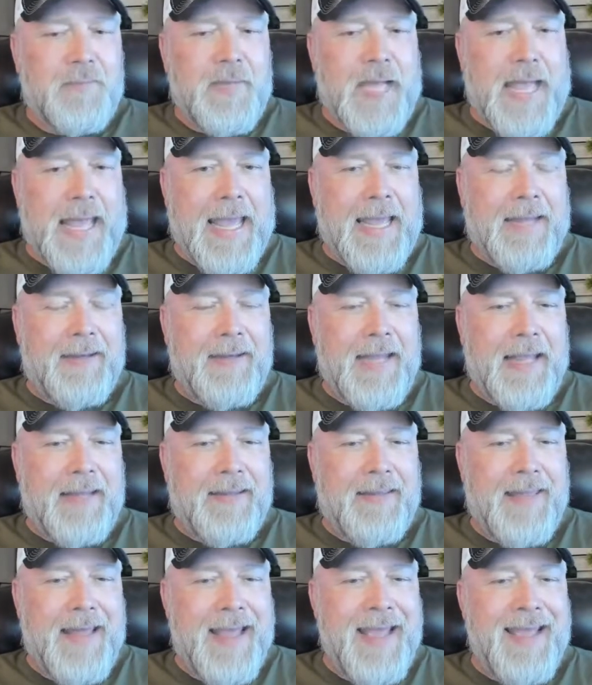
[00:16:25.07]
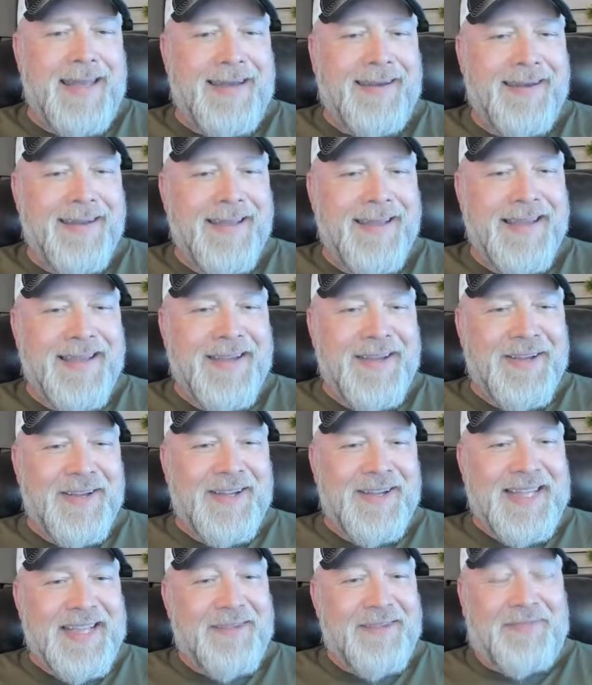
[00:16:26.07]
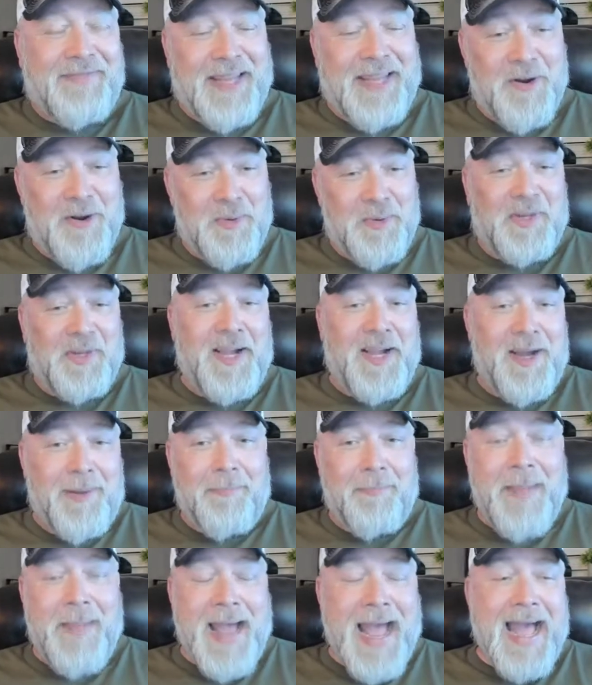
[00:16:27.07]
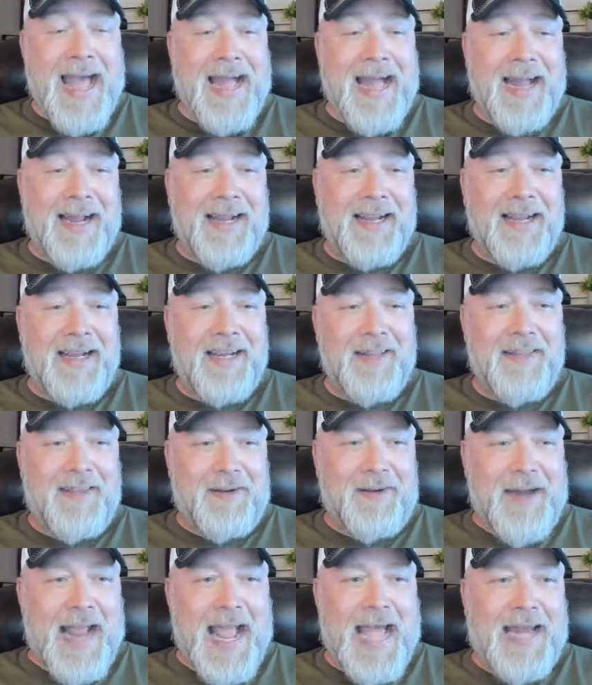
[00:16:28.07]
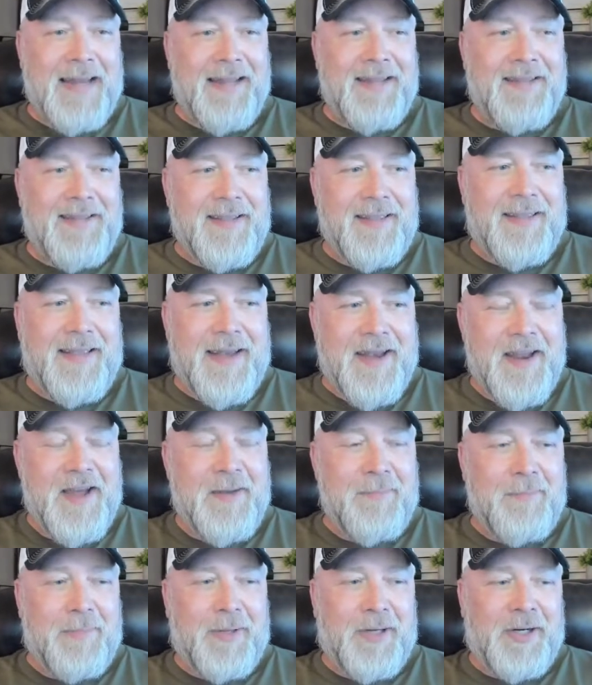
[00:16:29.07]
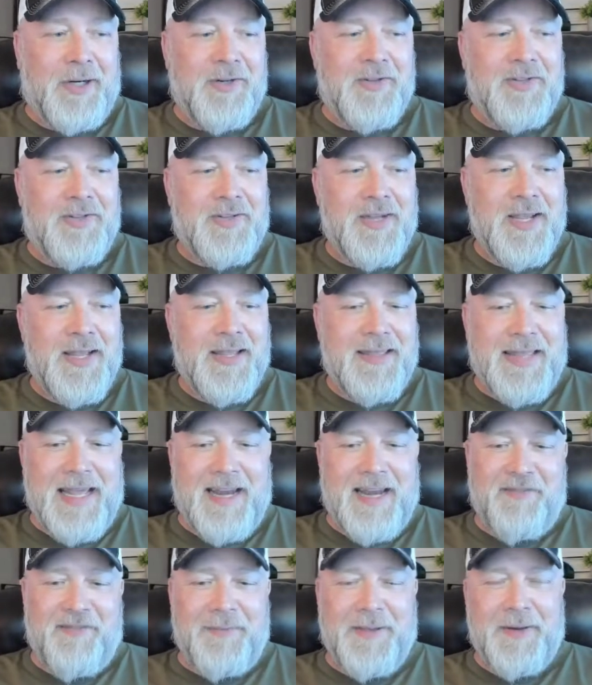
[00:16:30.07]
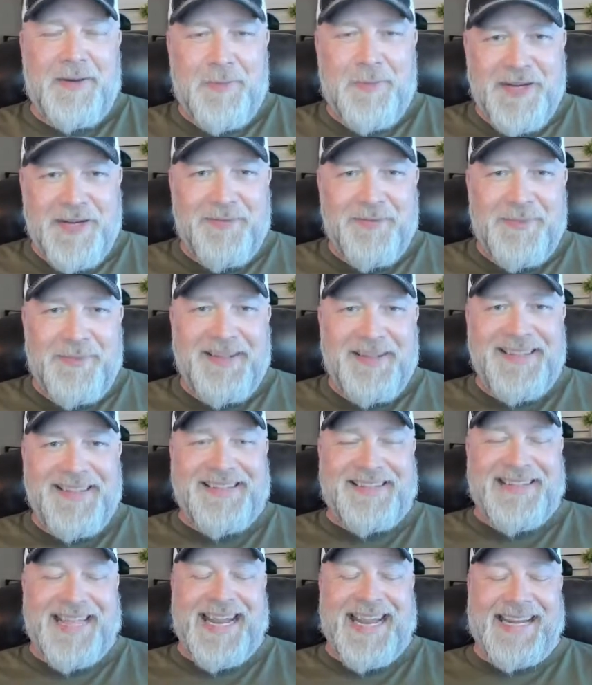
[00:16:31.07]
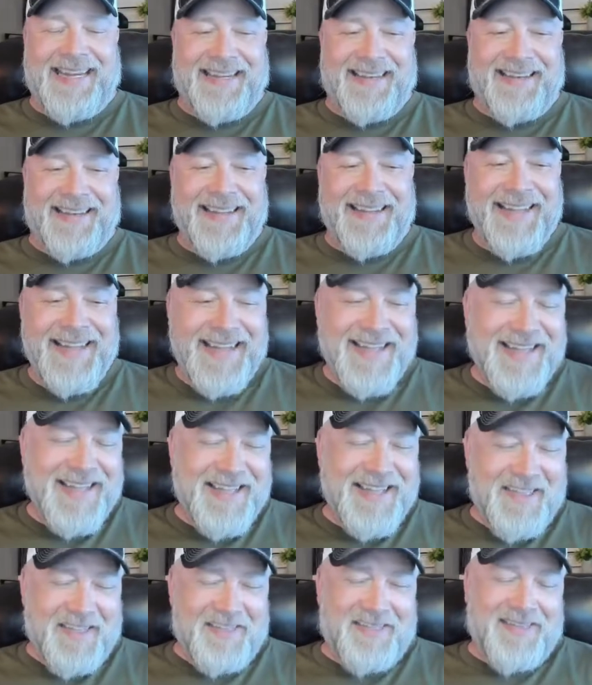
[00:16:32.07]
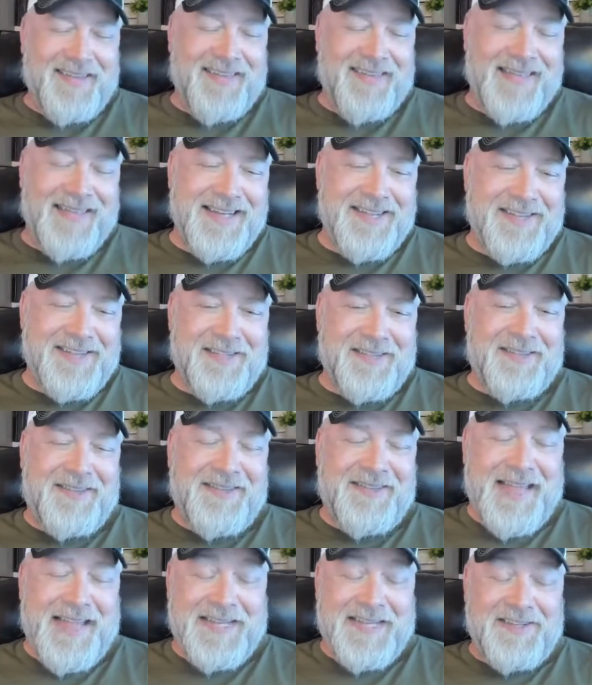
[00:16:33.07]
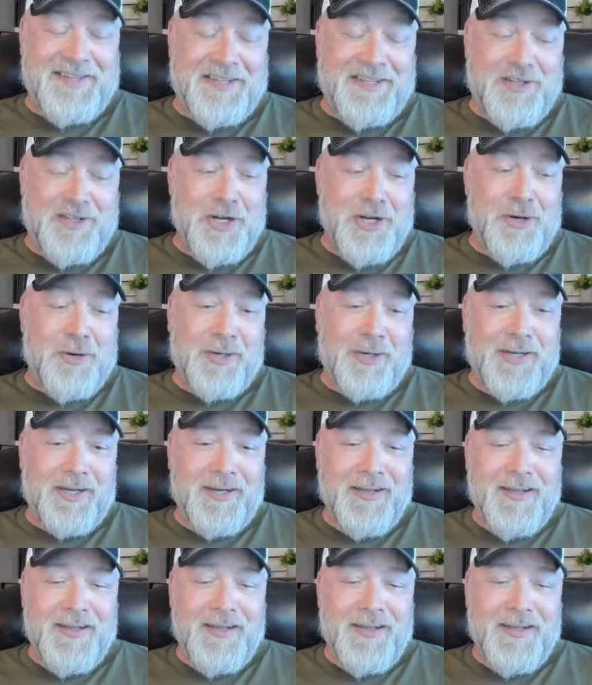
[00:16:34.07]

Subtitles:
and then if they don't come back, they're added to the numbers that have been rehabilitated, and that's the joke.